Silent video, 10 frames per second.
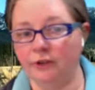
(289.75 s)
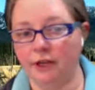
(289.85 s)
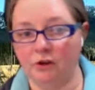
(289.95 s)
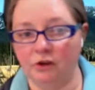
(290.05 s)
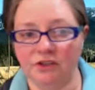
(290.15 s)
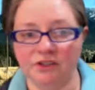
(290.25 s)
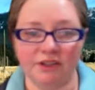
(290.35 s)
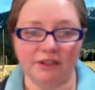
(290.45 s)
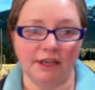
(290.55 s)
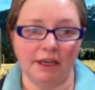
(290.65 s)
How long does
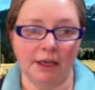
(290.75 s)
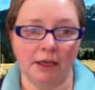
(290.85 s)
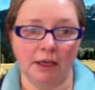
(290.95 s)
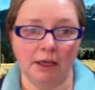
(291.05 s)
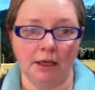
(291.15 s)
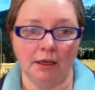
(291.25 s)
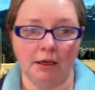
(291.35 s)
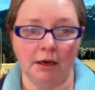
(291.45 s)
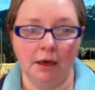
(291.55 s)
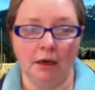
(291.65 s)
it take, and